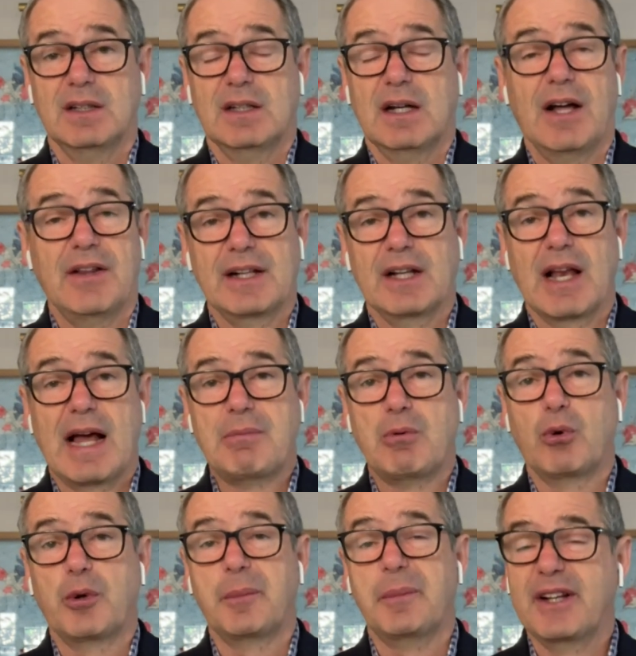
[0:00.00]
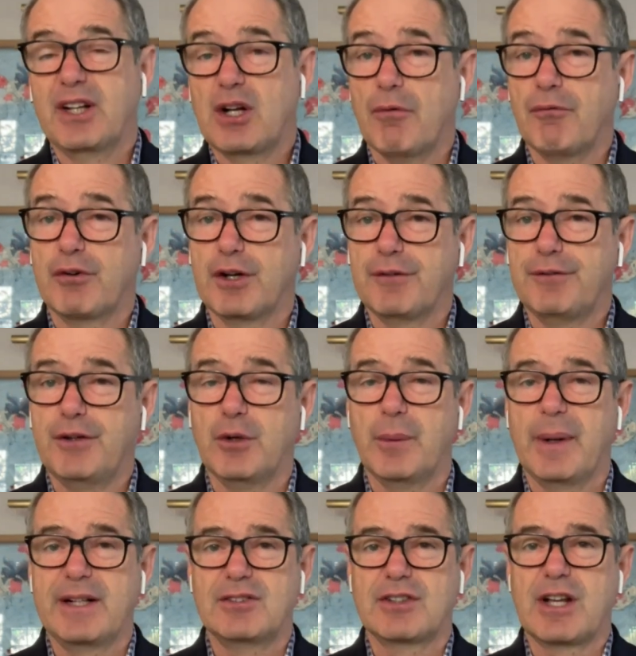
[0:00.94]
I think Labor would have been confident a few
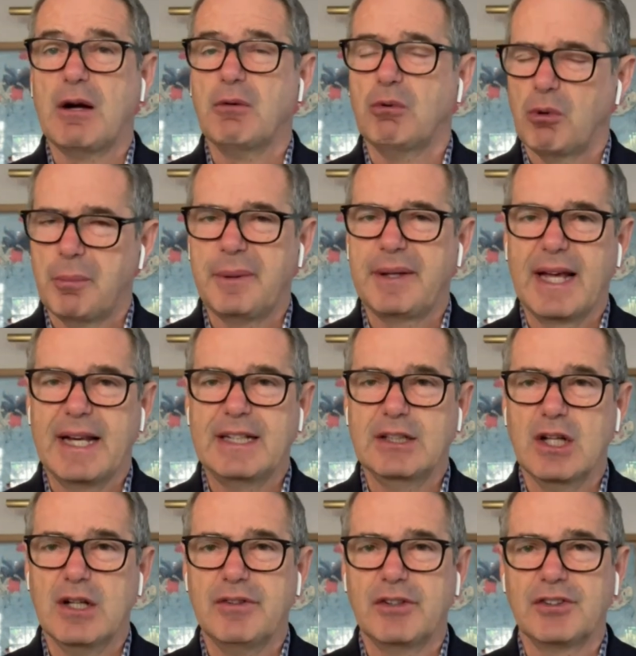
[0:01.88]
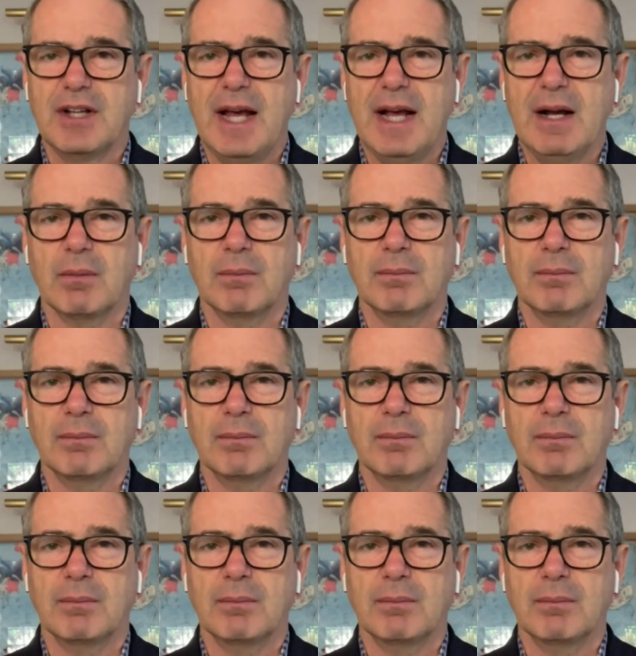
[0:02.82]
weeks ago, but will be getting nervous now.